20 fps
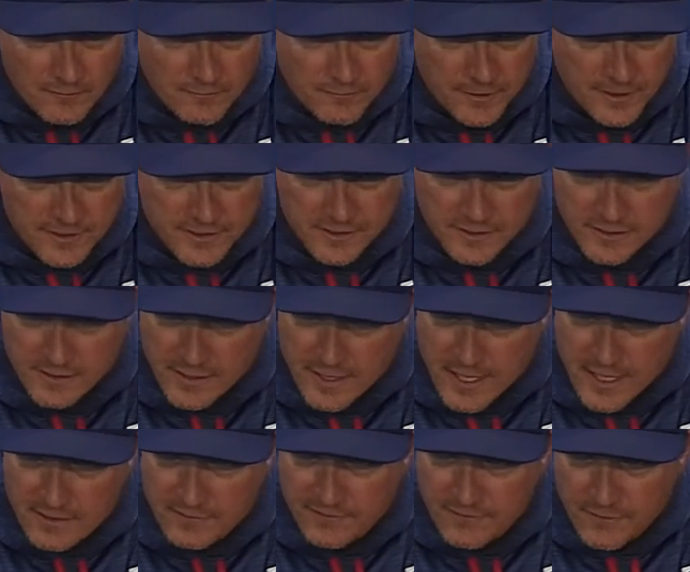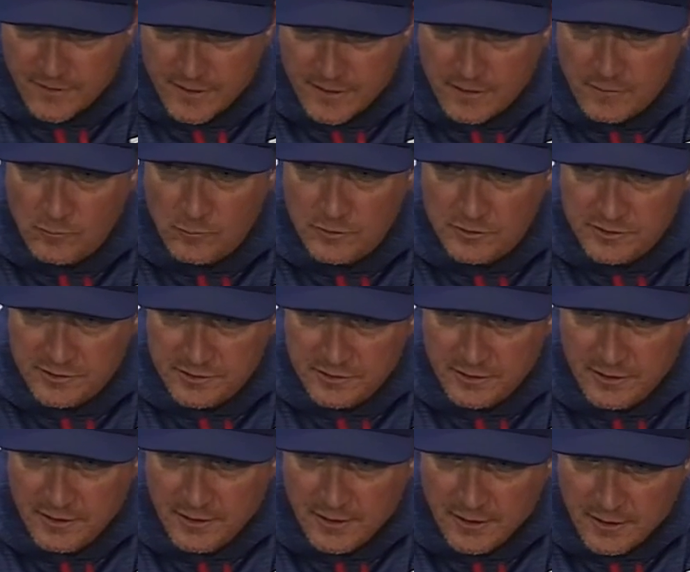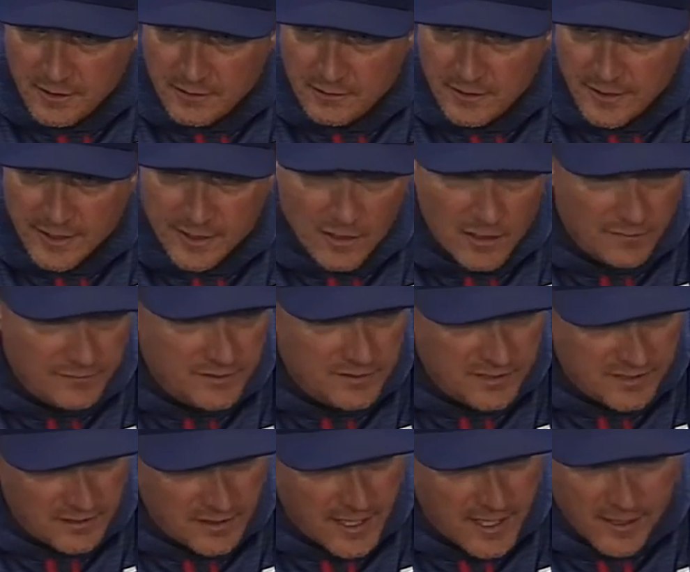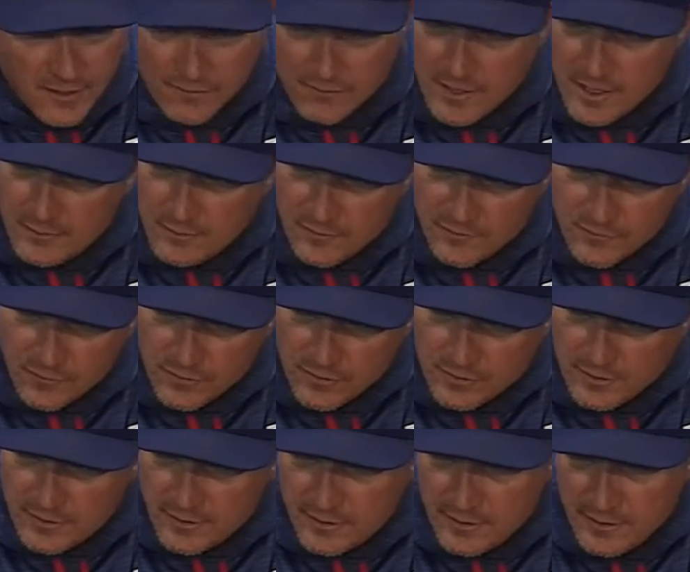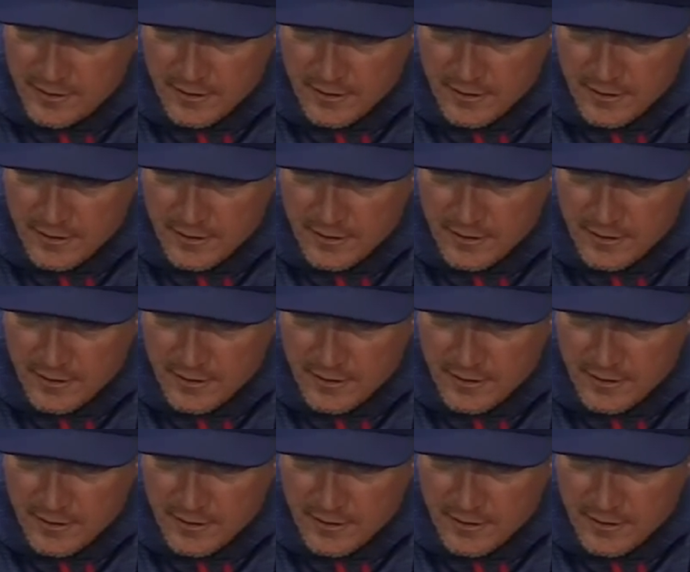pitch of the night for him was laying off the slider right before the